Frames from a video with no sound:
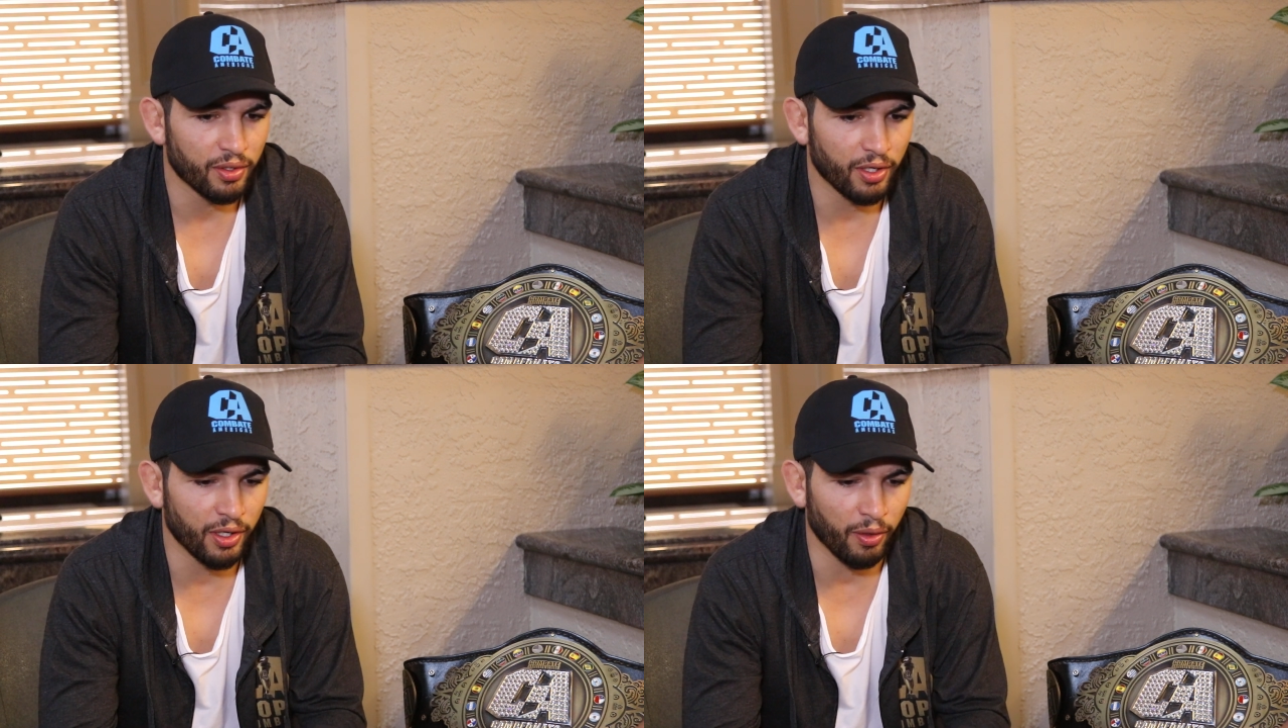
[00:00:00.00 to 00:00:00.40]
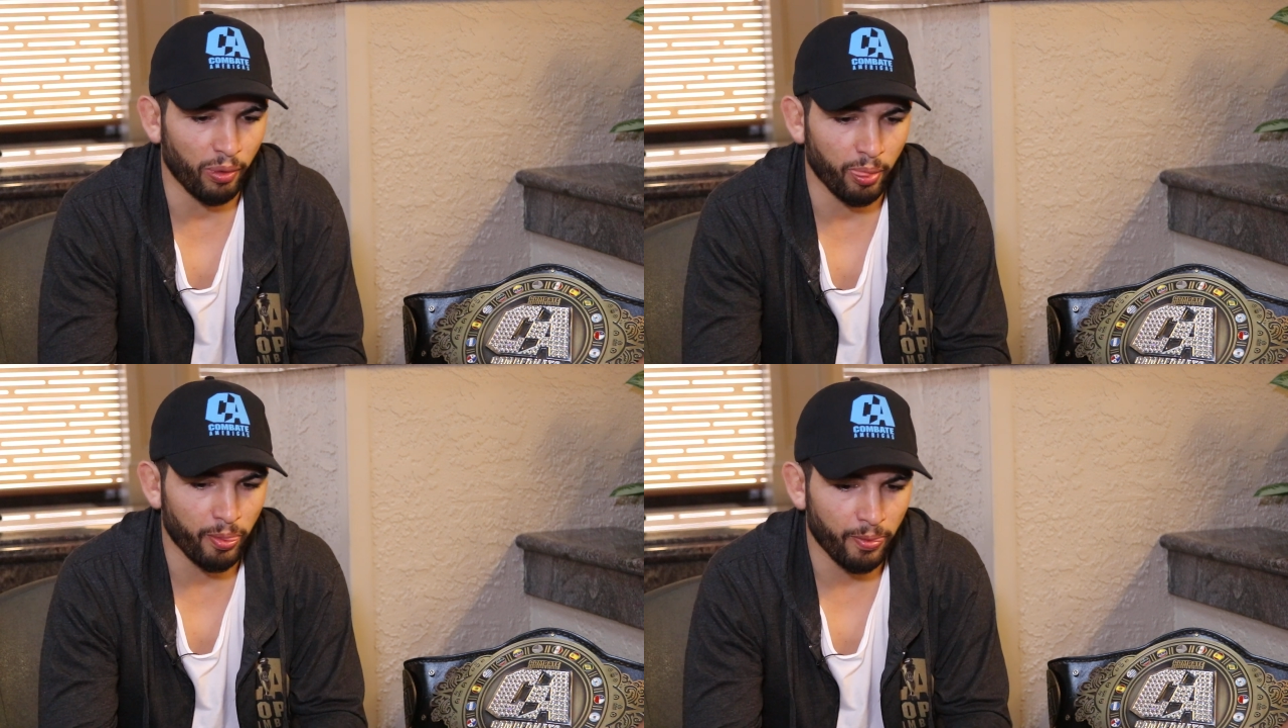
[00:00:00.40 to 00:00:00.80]

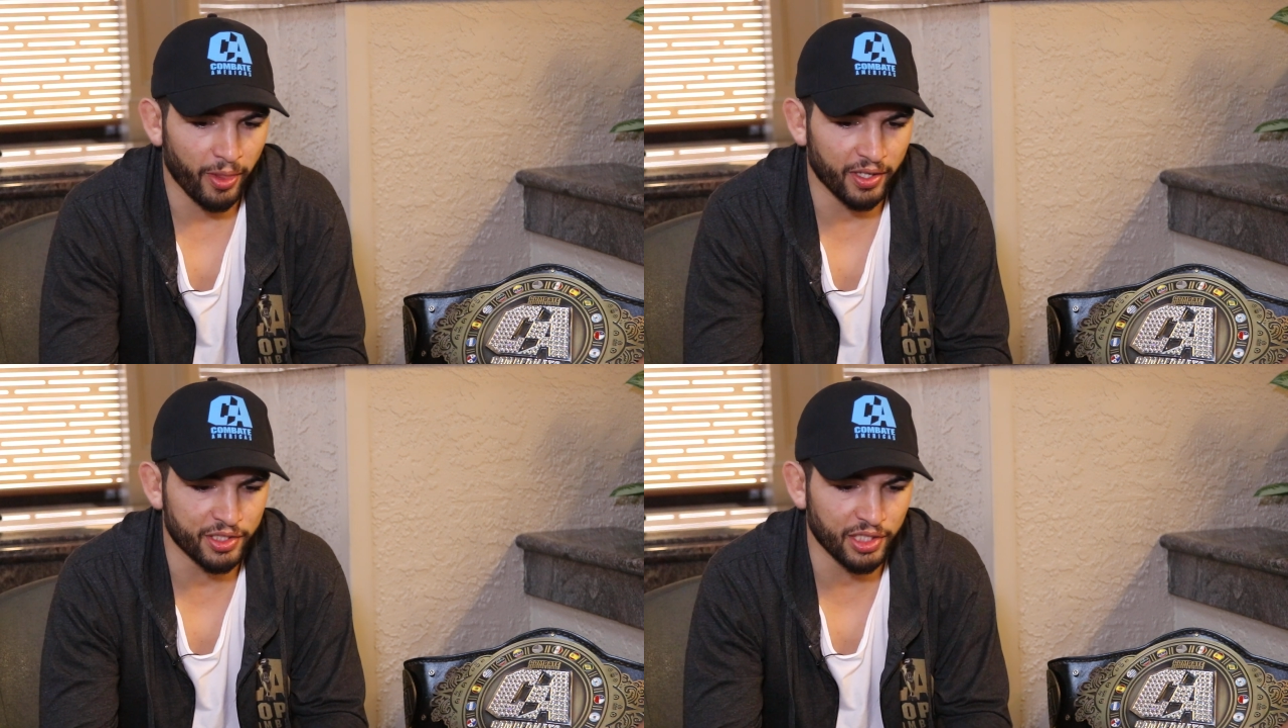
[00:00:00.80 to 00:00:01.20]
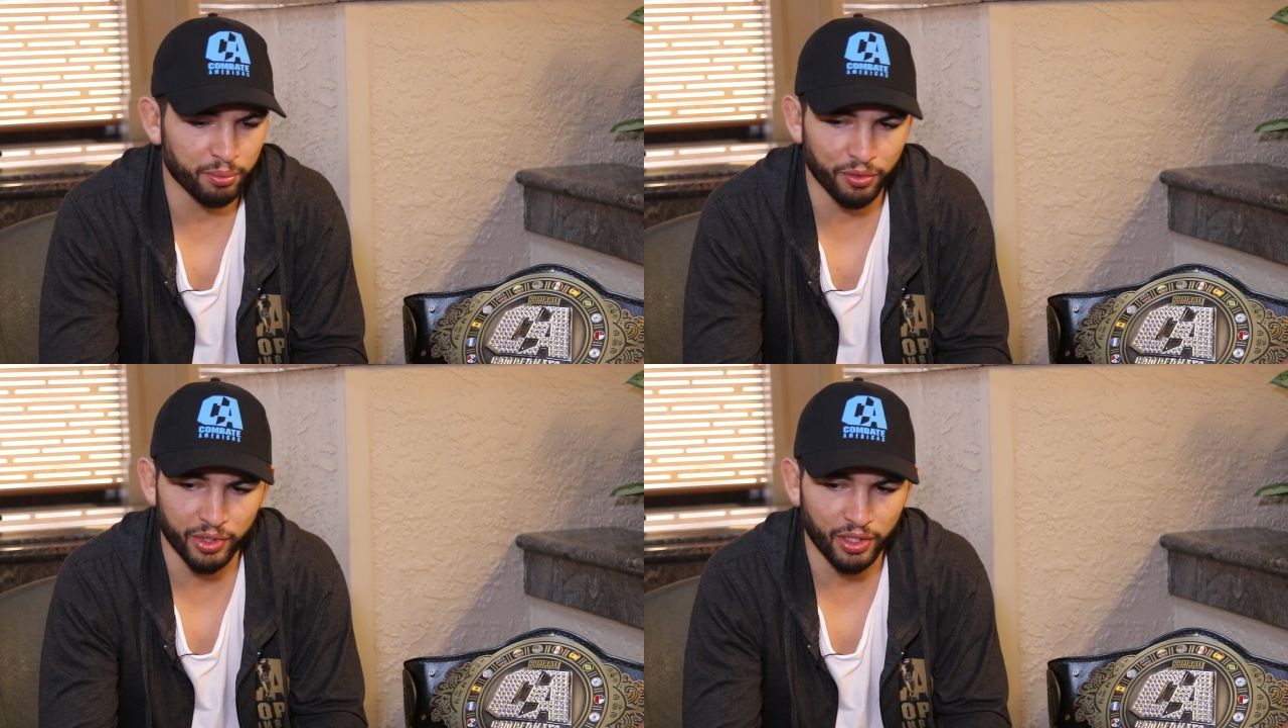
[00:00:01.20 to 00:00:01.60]
a
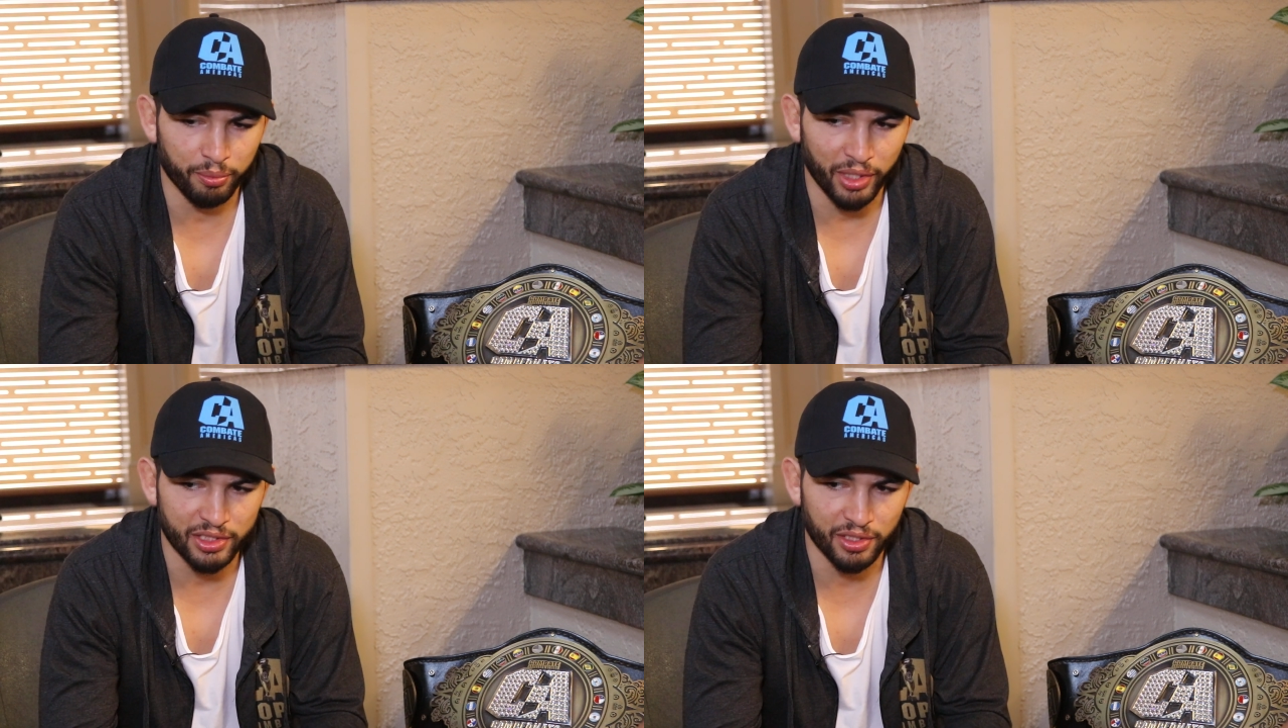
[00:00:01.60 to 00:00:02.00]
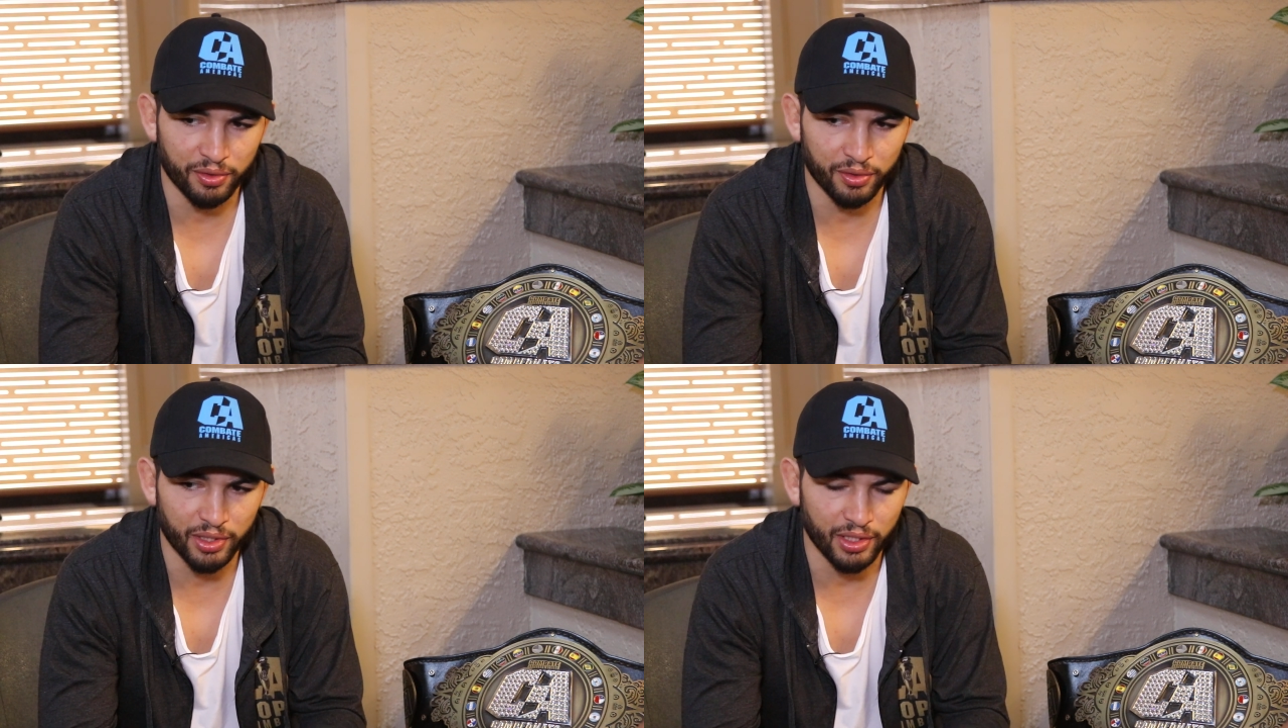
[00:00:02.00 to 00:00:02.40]
gym over there in
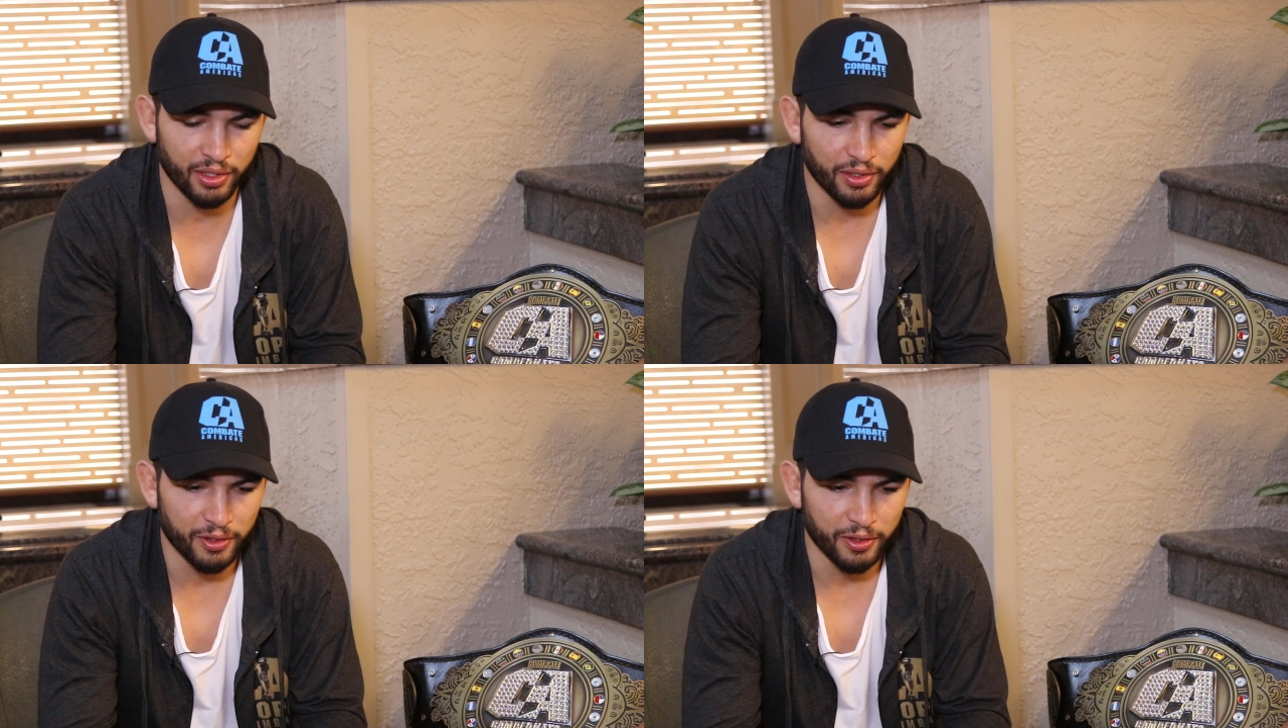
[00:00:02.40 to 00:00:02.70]
Mexico." And